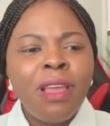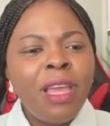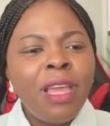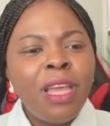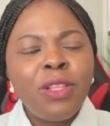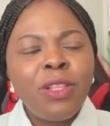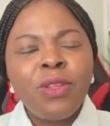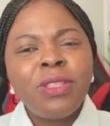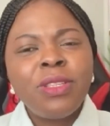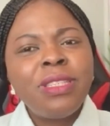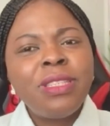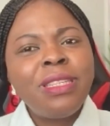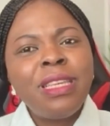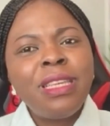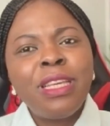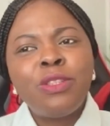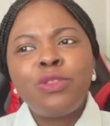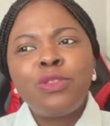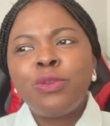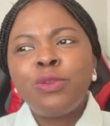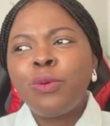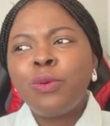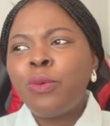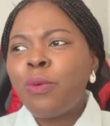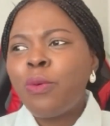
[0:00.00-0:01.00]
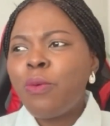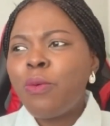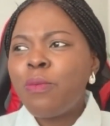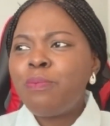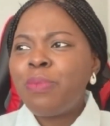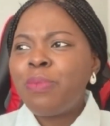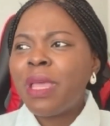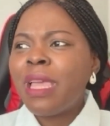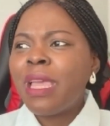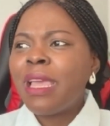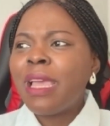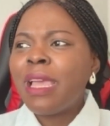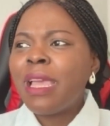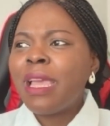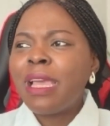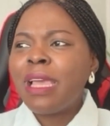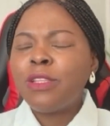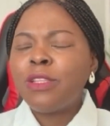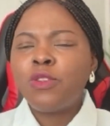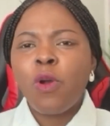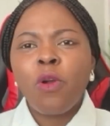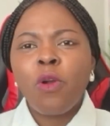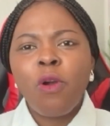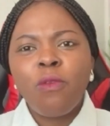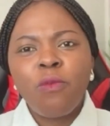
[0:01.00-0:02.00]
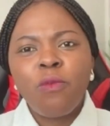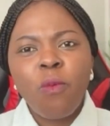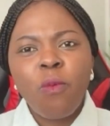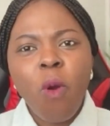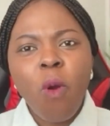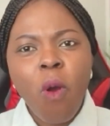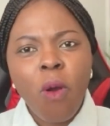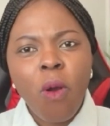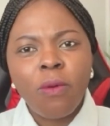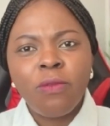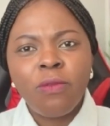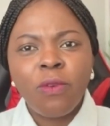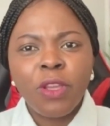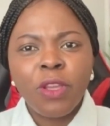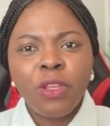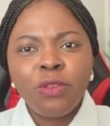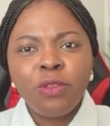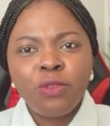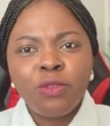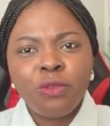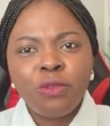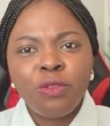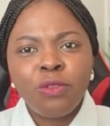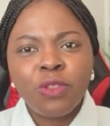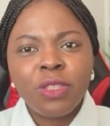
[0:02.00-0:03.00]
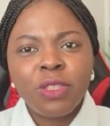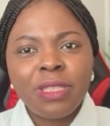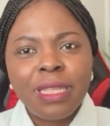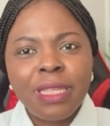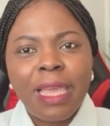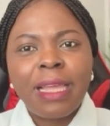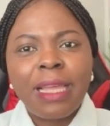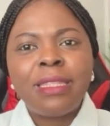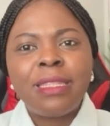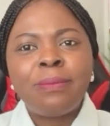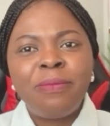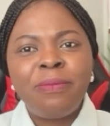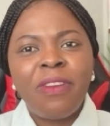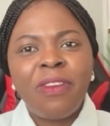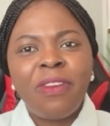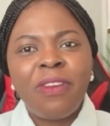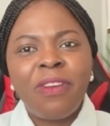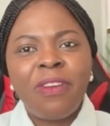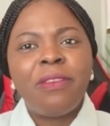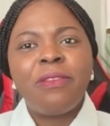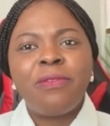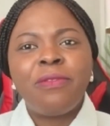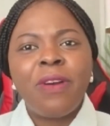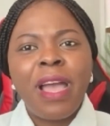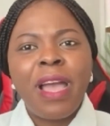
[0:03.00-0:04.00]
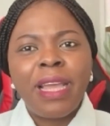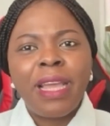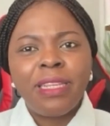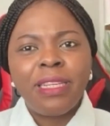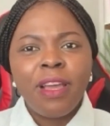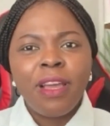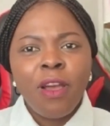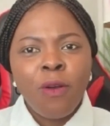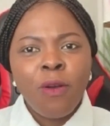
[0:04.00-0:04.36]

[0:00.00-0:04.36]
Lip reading: It doesn't need to be a tug of war for you to just get verified